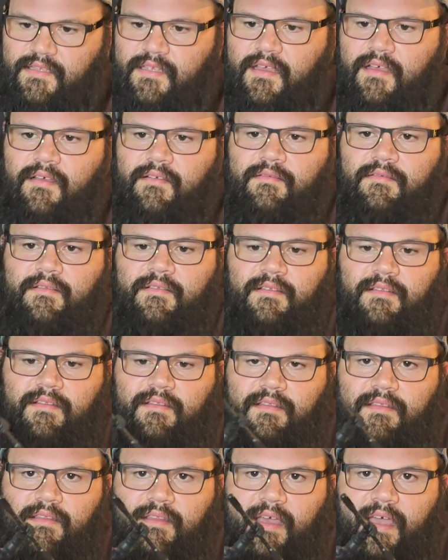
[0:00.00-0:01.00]
So
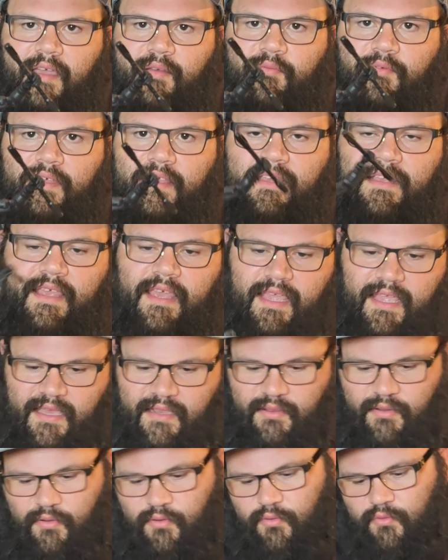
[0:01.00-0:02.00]
Nightwing
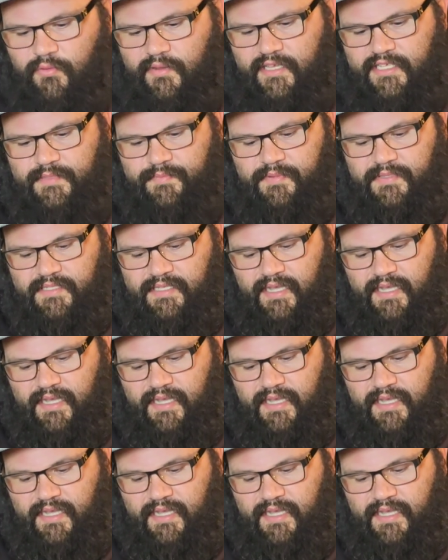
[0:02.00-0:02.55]
can hold his